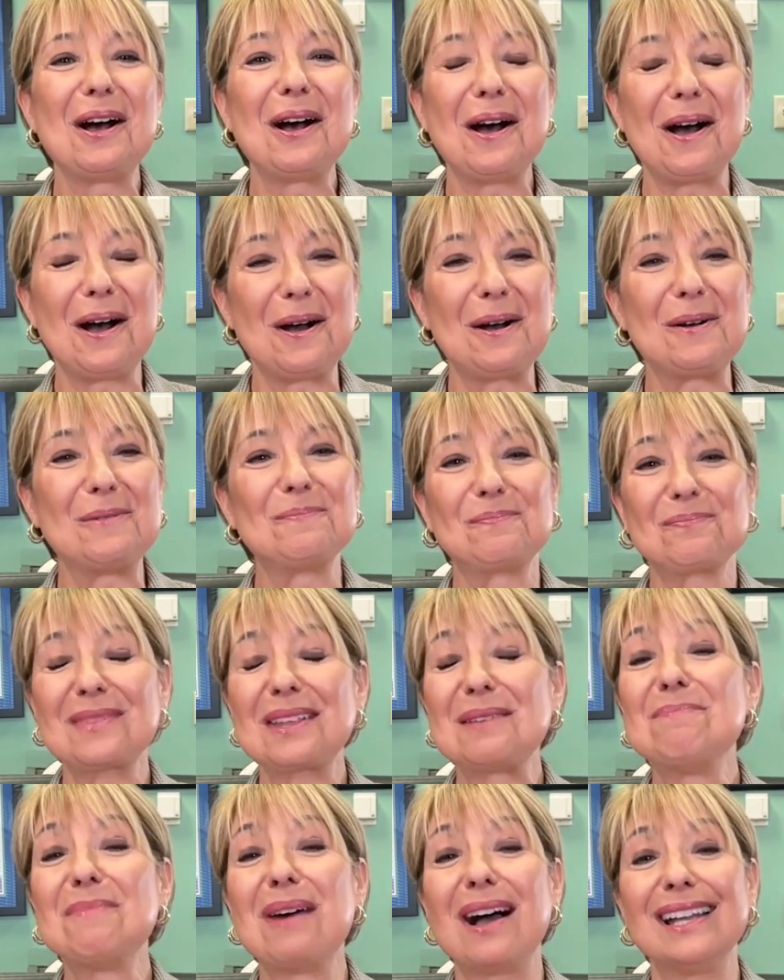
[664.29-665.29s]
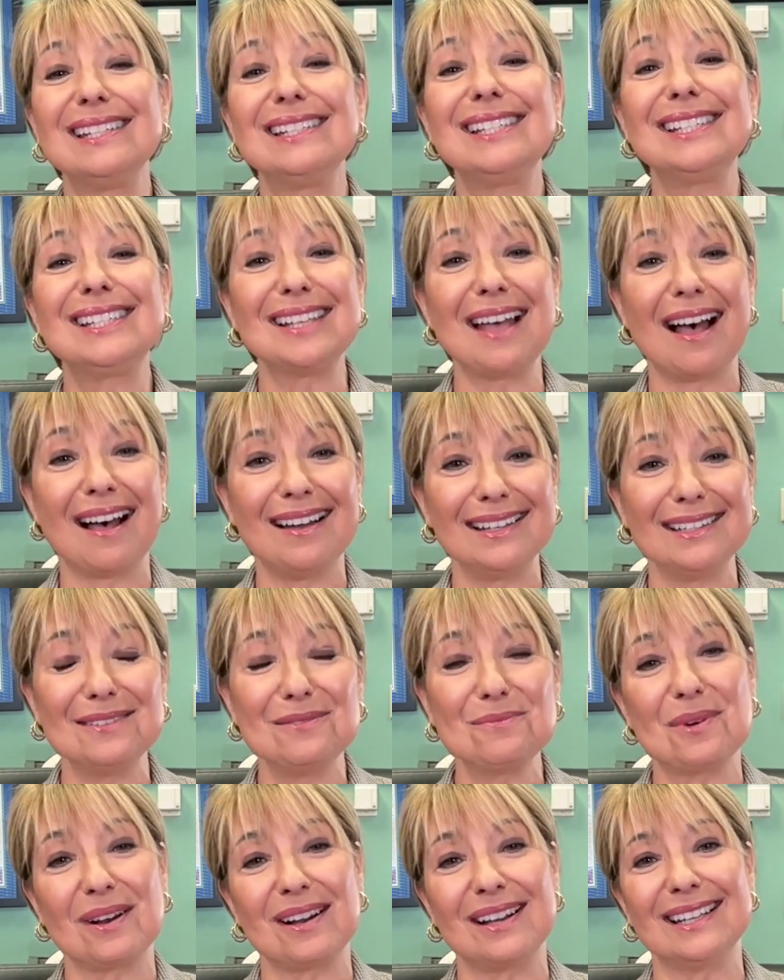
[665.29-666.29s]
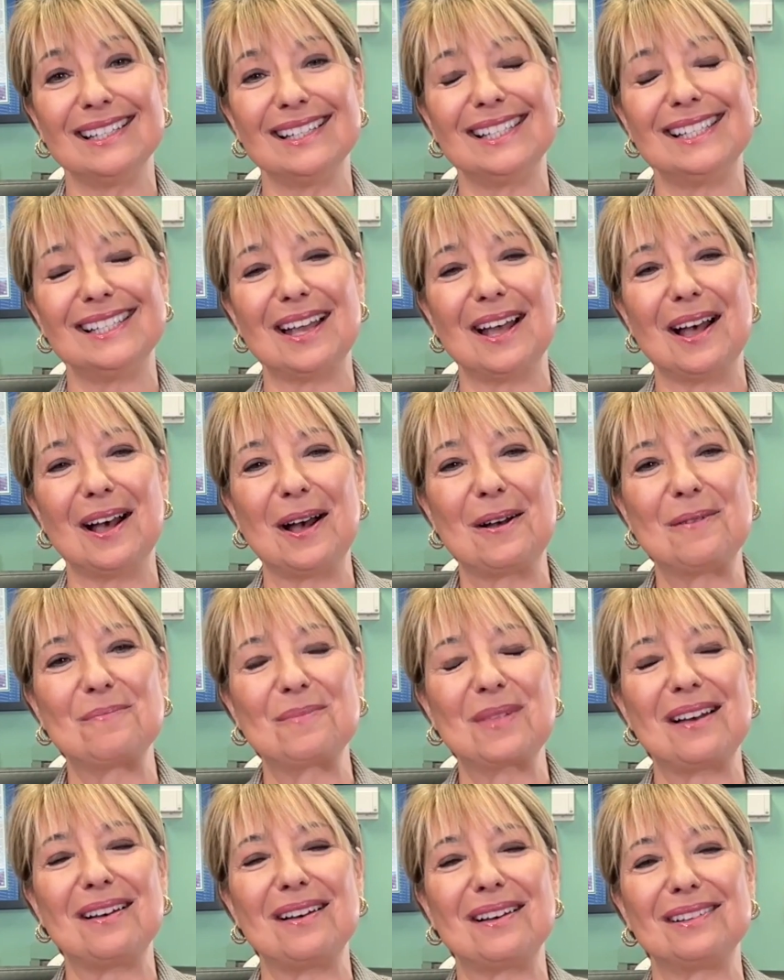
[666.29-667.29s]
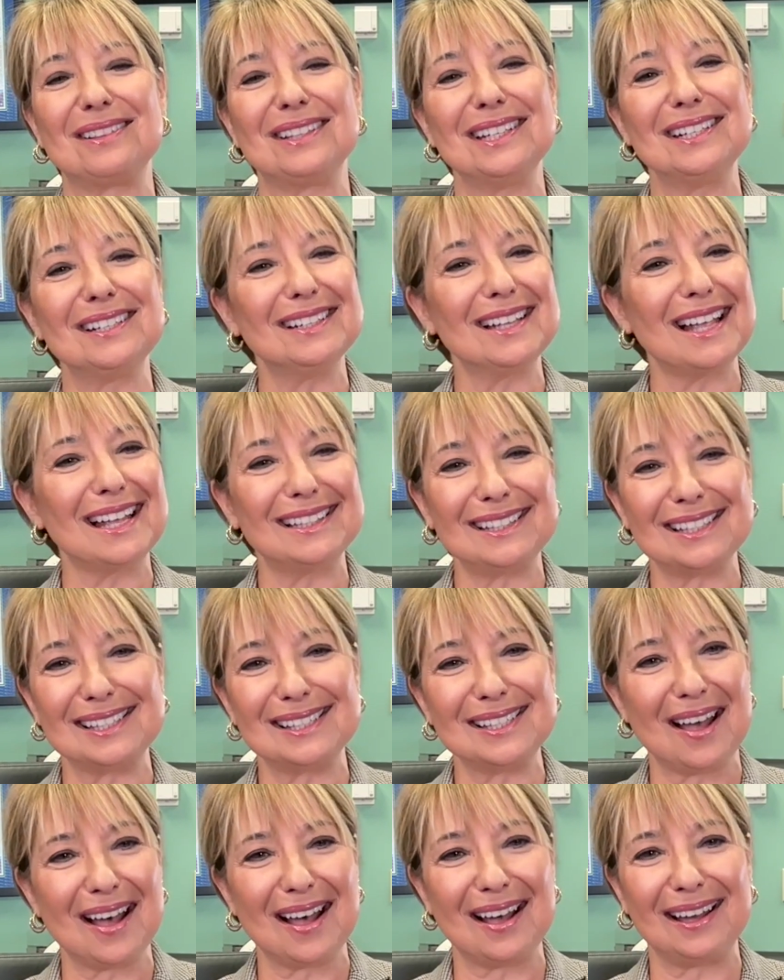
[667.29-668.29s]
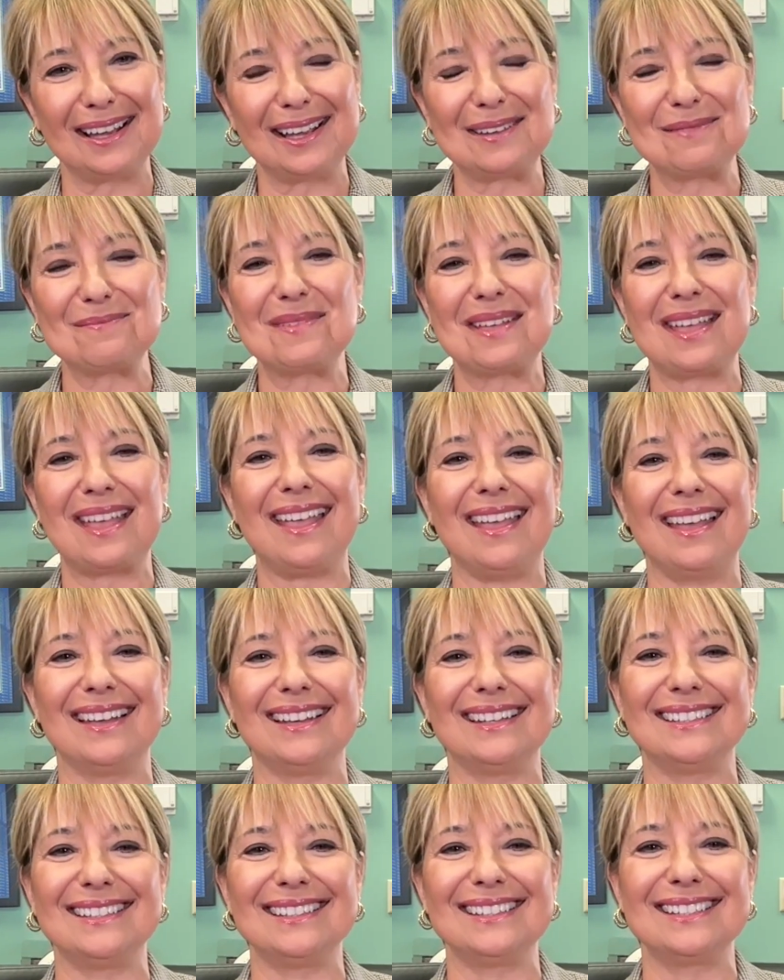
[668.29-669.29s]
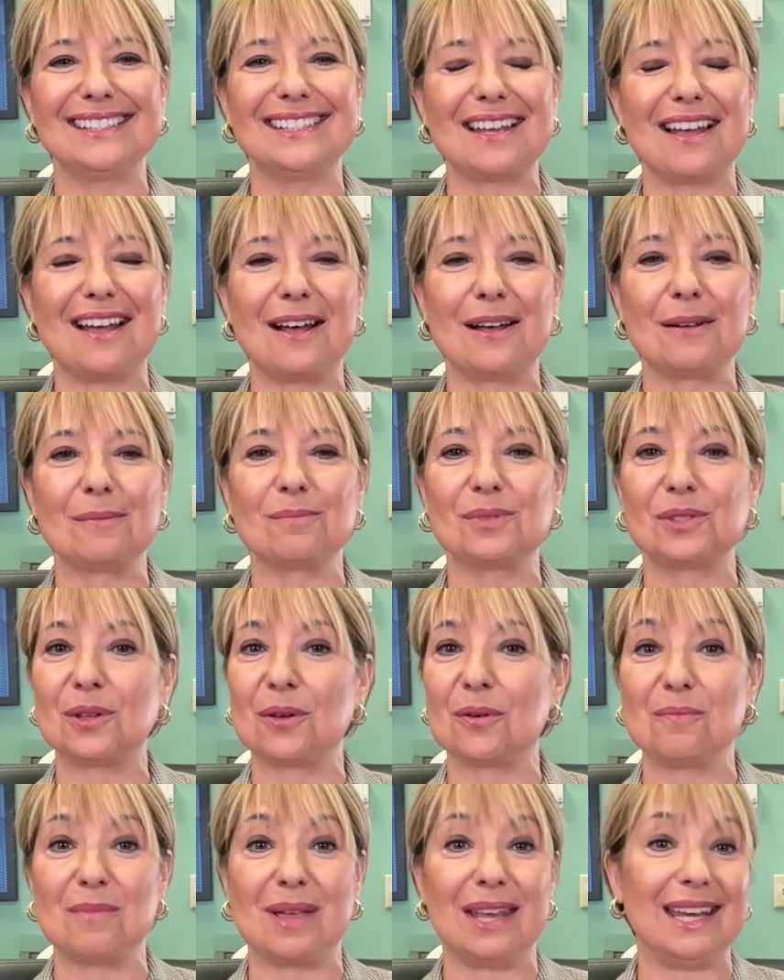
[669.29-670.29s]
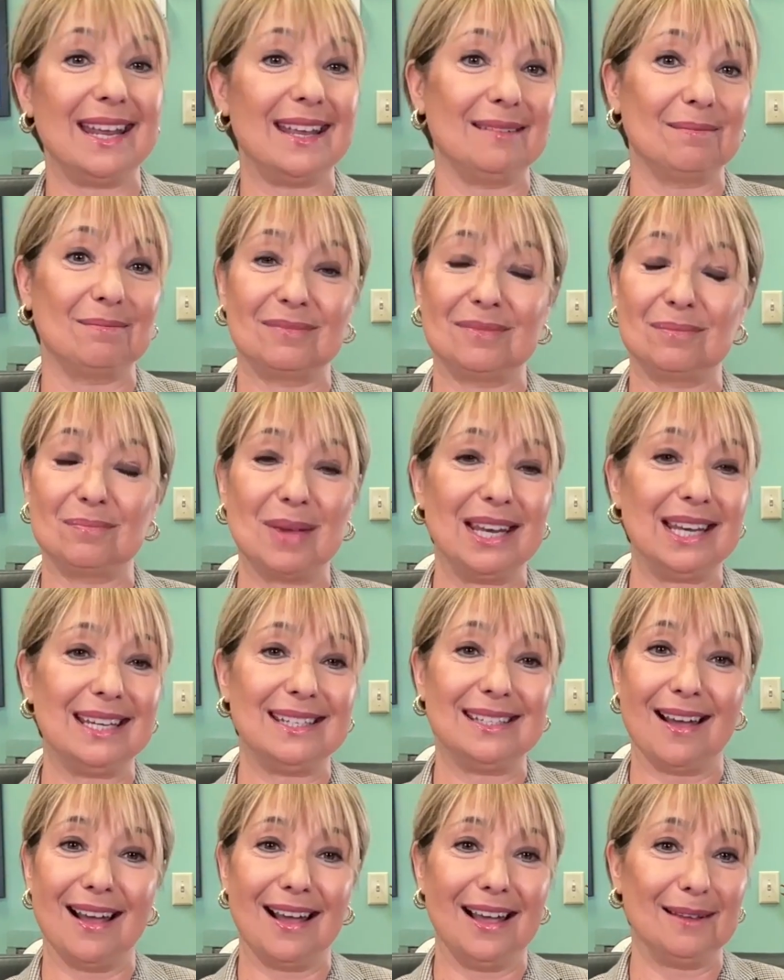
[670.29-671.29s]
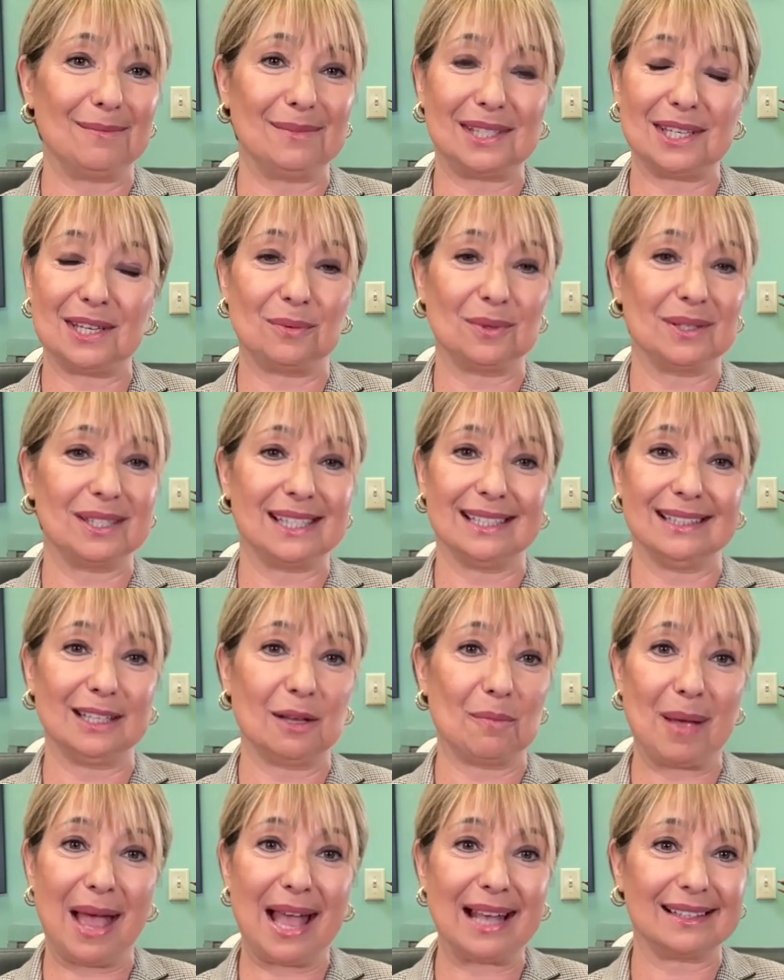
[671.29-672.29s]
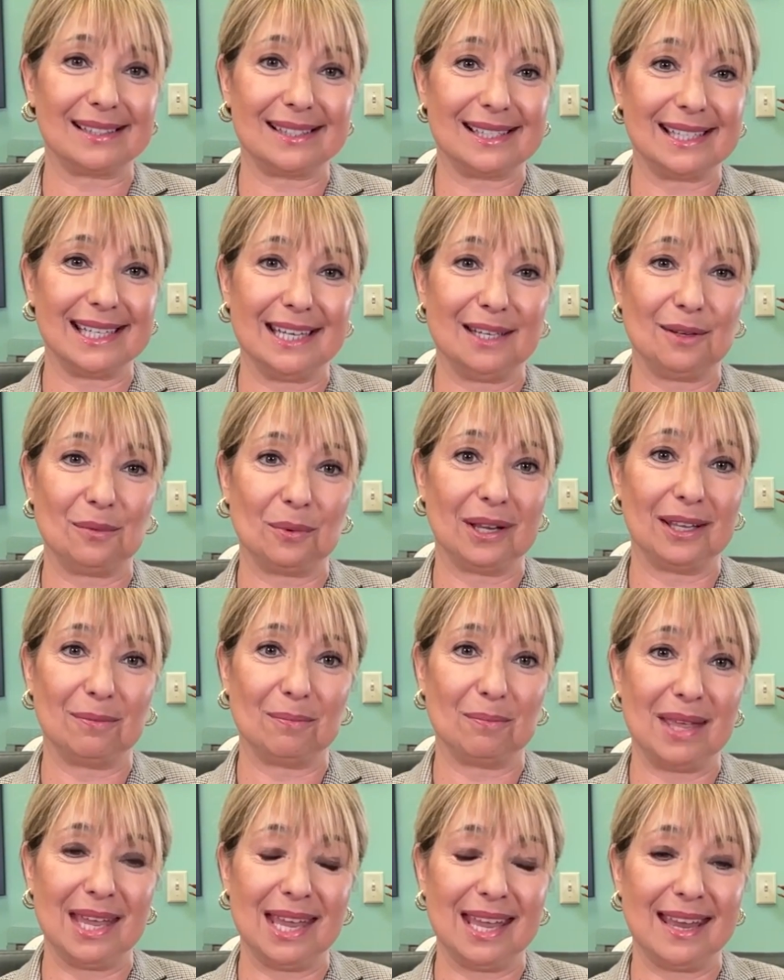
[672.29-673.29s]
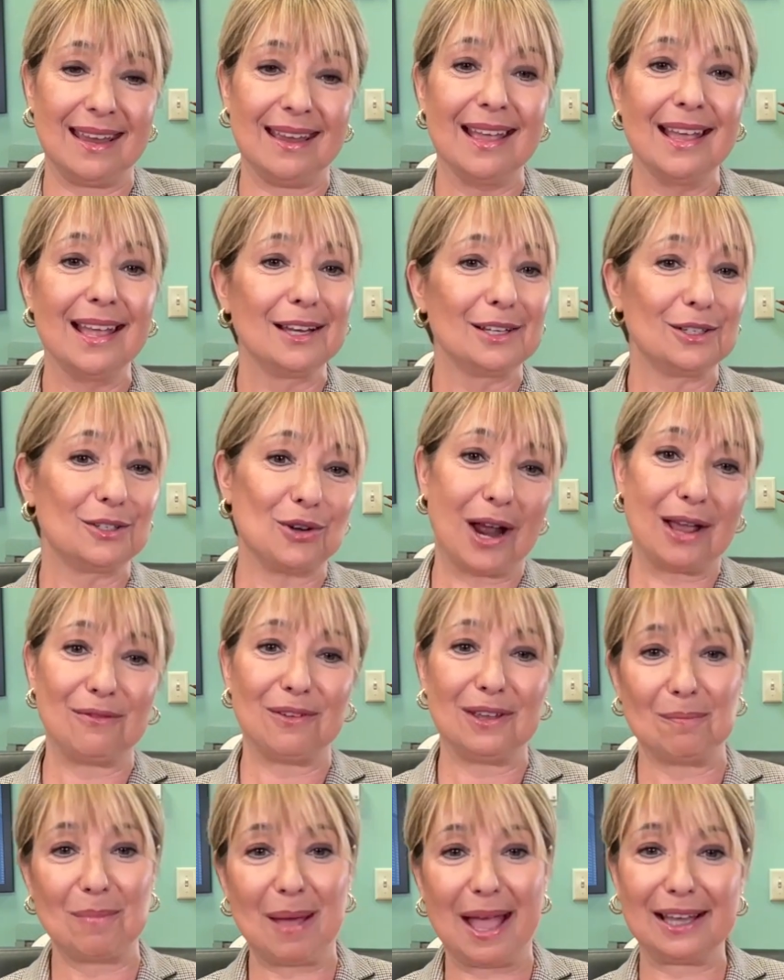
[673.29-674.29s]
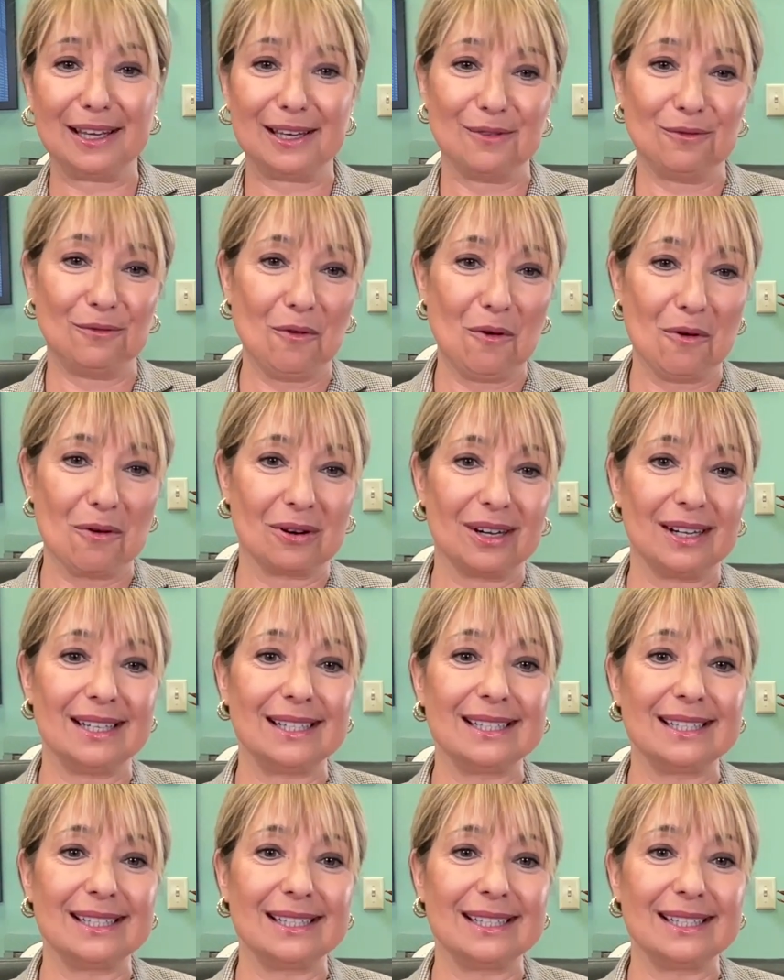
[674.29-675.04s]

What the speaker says: And my son was little at the time, and so many times he was in the back seat with me driving back and forth.